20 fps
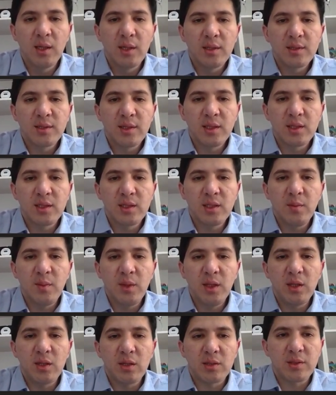
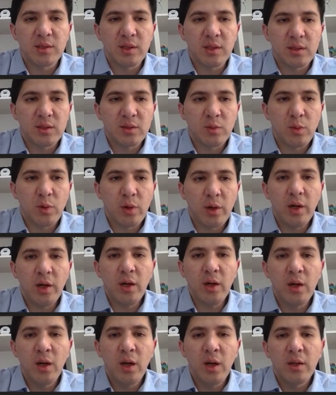centimeters in a square,